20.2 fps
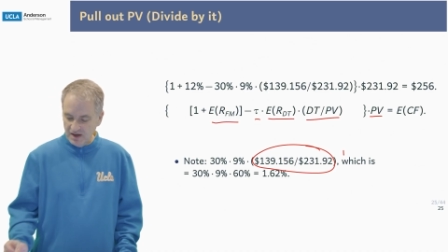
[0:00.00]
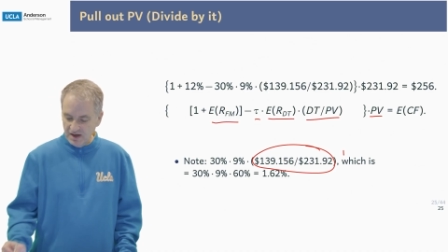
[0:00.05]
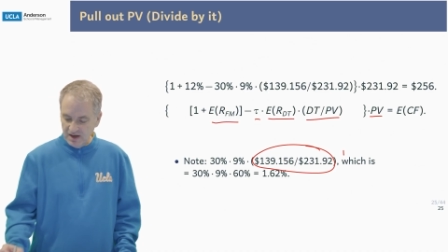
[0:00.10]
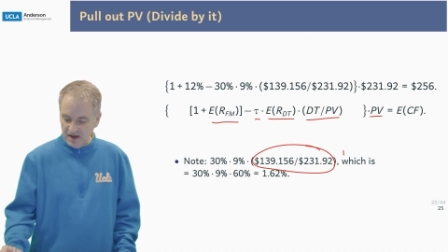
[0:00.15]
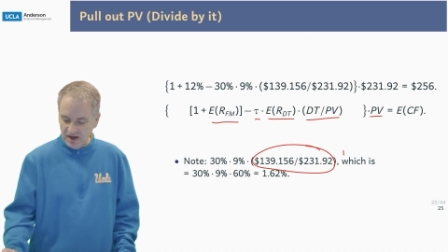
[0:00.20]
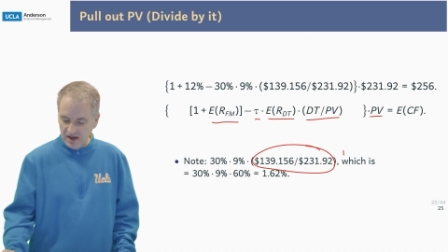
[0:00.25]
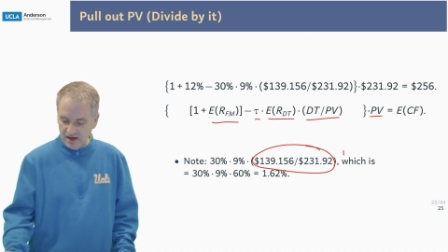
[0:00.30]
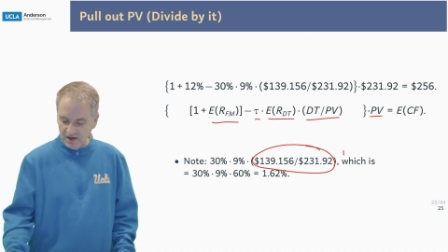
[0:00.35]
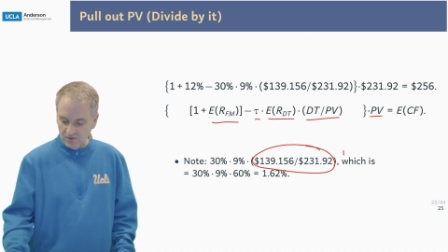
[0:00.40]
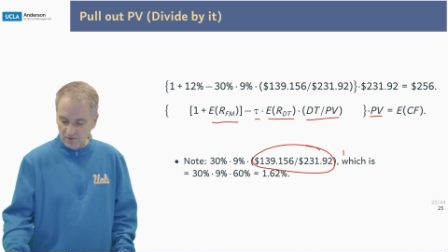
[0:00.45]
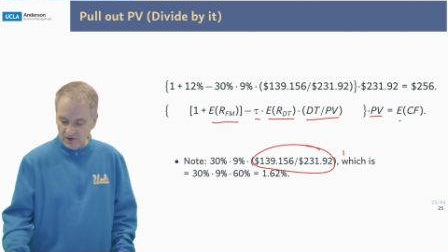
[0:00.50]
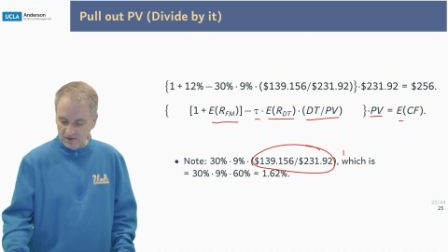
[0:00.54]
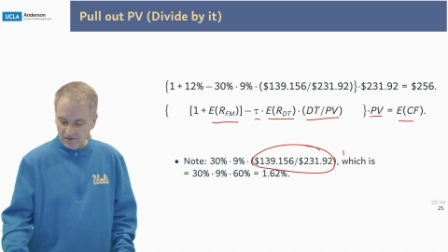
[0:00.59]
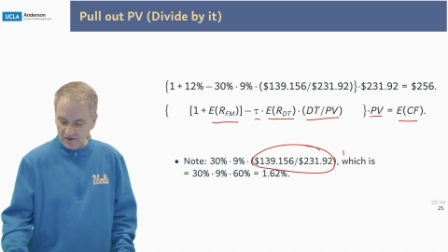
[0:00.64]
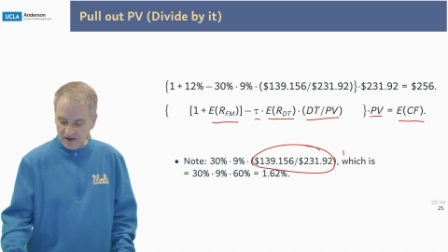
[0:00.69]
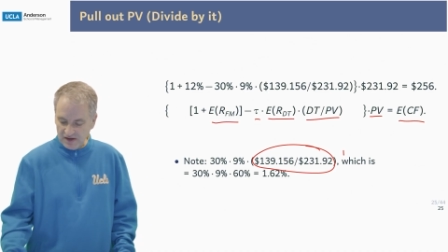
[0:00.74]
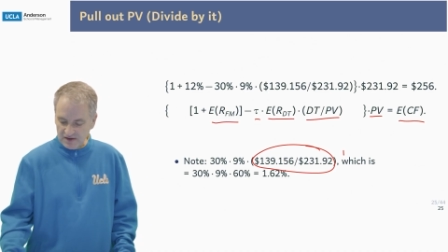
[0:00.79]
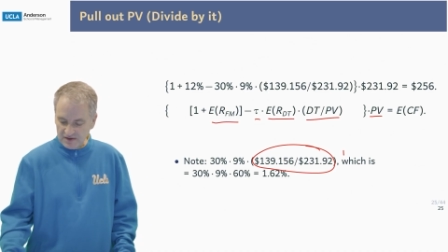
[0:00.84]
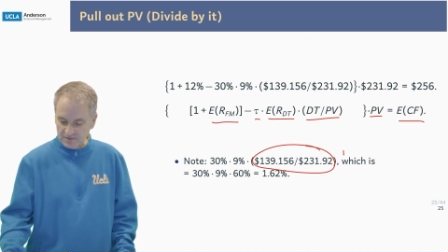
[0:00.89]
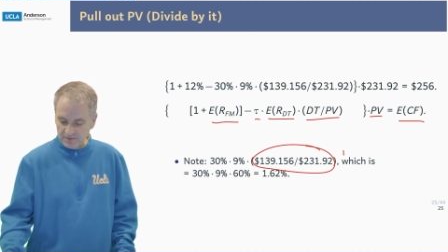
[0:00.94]
and we have
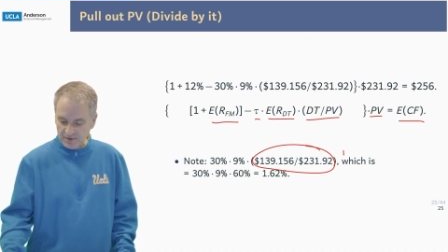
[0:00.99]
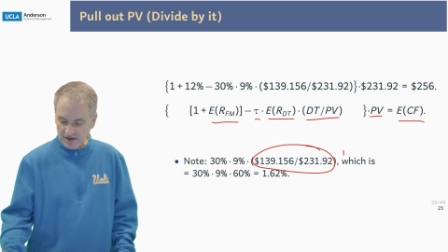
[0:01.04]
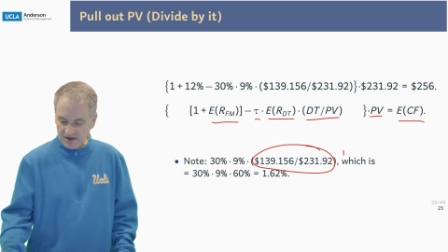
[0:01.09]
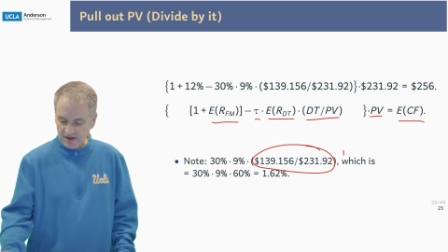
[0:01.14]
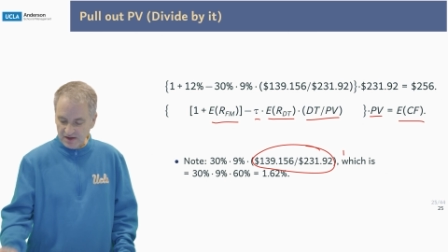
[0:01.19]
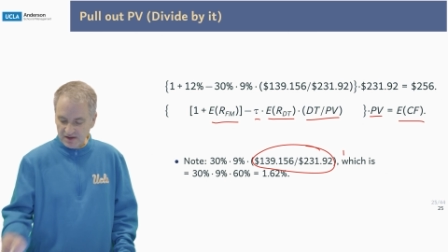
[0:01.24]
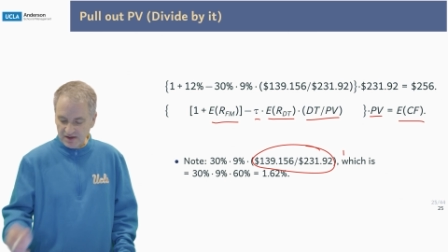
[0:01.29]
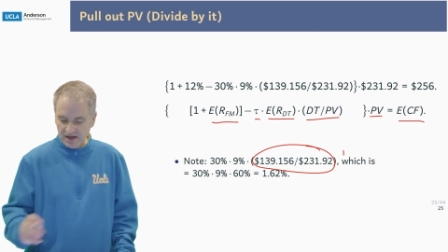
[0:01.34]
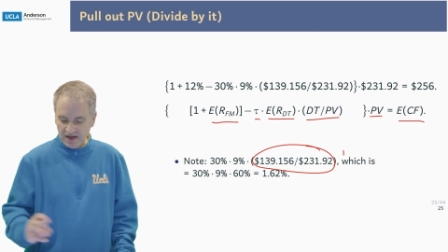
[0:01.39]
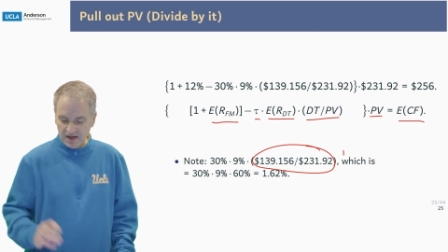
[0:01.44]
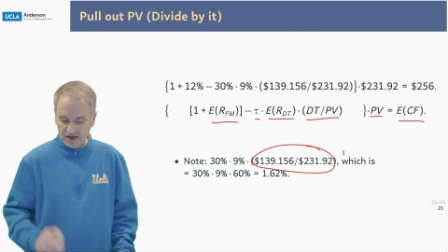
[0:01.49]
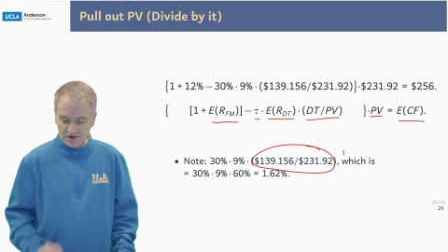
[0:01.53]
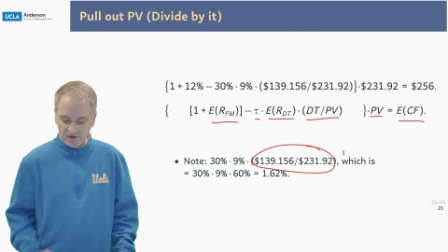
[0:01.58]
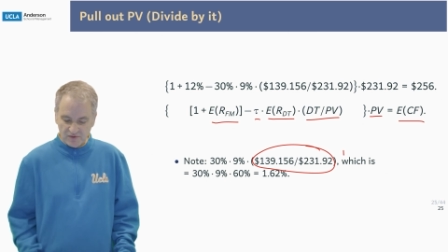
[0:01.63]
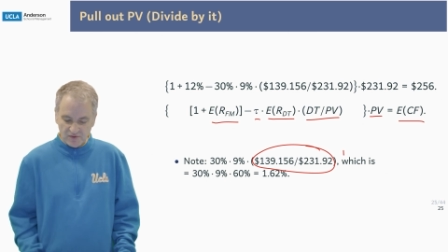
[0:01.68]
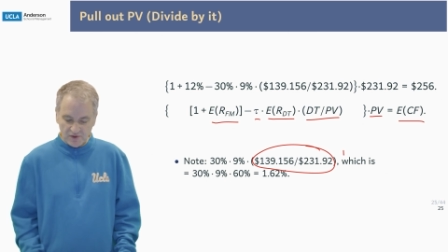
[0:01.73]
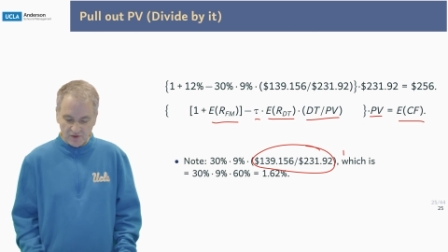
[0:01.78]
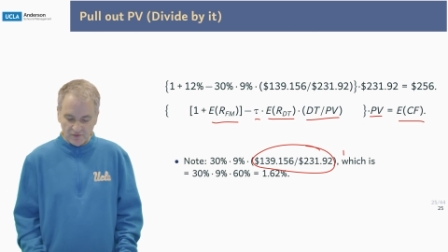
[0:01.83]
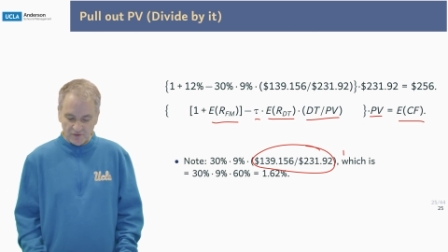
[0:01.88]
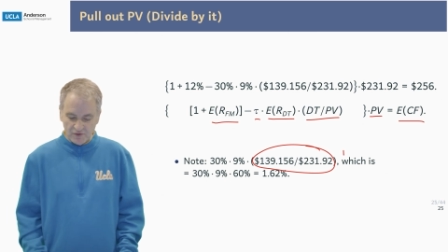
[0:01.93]
the expected cash
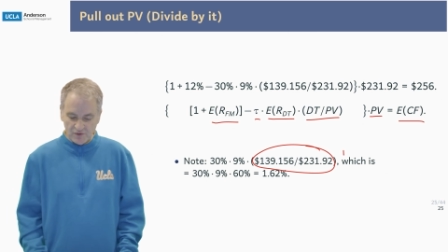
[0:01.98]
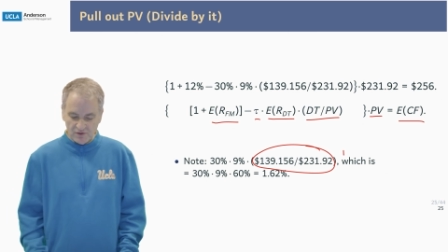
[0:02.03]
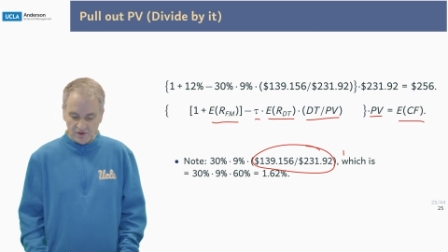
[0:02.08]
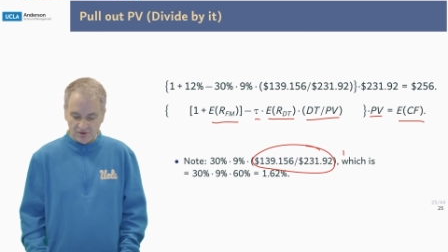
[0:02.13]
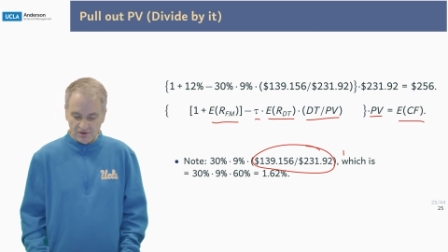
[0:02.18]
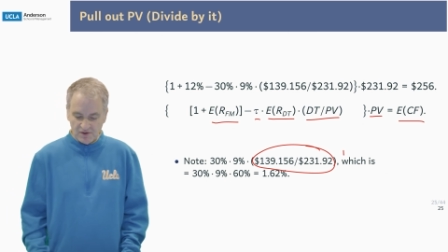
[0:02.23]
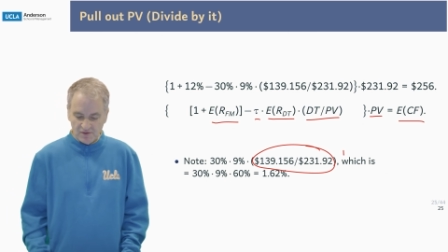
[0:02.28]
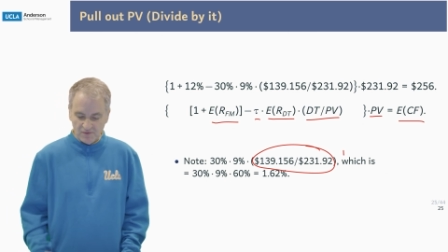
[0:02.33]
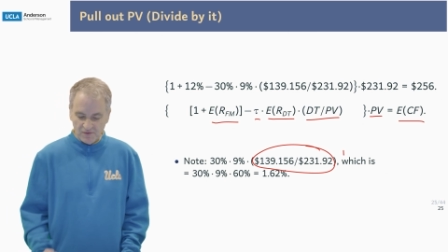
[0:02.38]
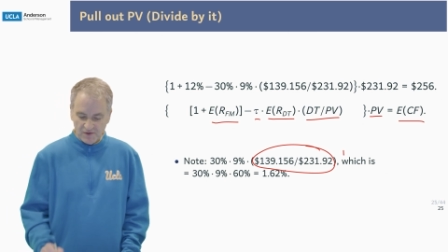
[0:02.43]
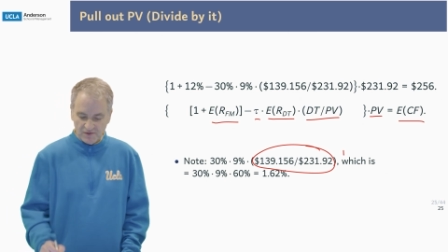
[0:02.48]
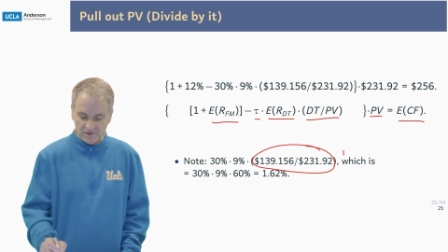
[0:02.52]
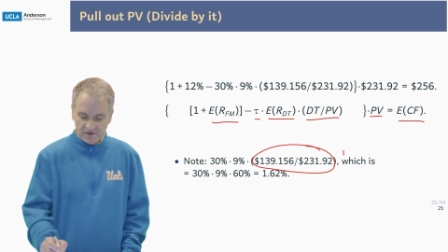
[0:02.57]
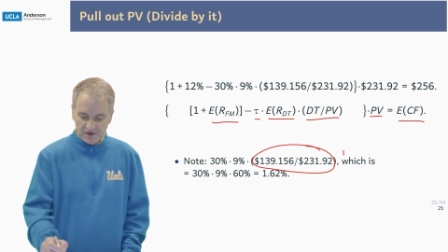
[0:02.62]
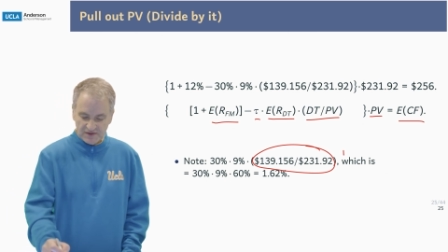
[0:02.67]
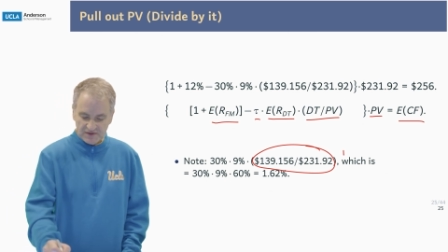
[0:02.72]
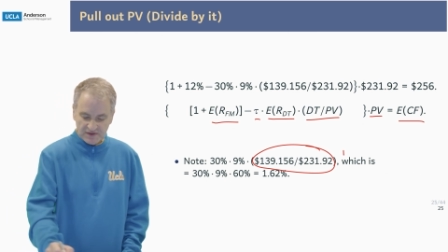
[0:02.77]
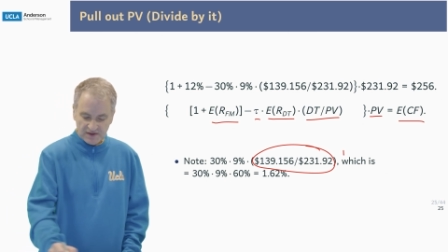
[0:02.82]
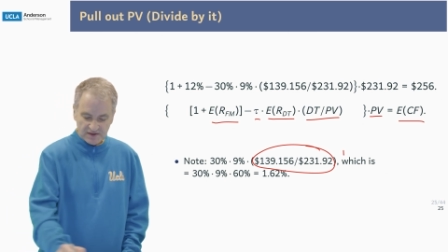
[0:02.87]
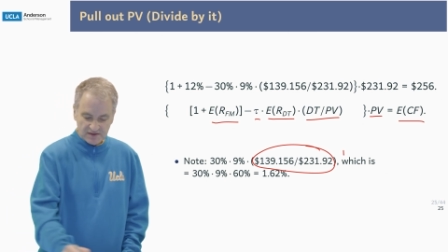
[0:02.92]
flow of
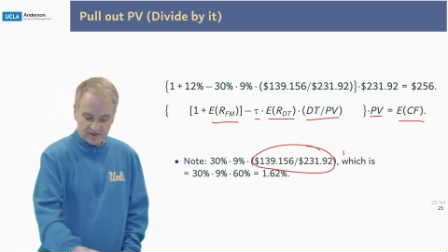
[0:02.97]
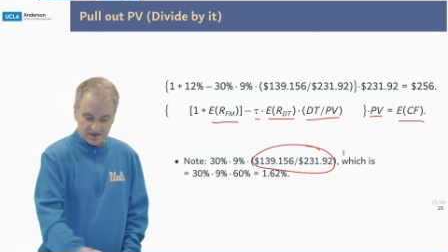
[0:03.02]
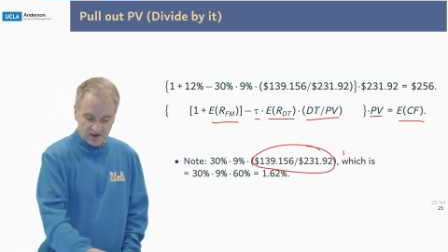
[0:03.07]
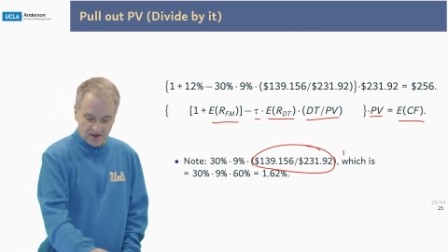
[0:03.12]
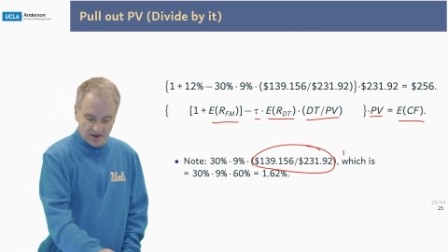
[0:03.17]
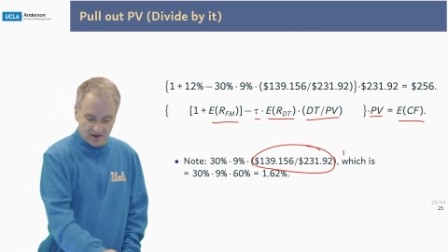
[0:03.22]
256.